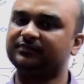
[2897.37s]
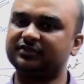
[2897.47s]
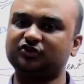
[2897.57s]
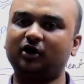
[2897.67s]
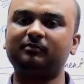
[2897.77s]
the
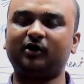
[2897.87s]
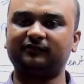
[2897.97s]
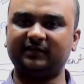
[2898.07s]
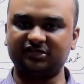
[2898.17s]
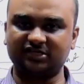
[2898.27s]
job
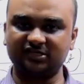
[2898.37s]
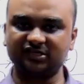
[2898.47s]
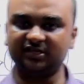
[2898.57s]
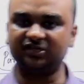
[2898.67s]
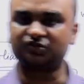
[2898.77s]
of
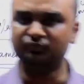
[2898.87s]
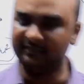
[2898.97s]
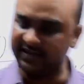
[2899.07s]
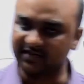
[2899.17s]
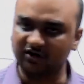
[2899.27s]
legislature is to
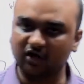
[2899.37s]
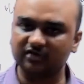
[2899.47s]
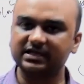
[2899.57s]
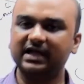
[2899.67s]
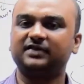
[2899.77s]
make
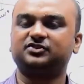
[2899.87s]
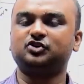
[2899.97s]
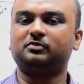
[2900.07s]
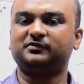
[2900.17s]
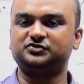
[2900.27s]
laws, and the
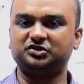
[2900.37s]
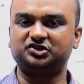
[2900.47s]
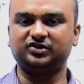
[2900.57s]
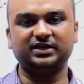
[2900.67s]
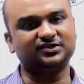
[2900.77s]
job of
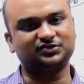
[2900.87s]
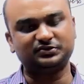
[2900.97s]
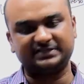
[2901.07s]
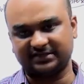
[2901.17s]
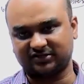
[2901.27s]
judiciary is to
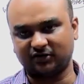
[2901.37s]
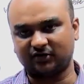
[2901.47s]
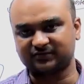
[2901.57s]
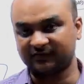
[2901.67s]
test laws.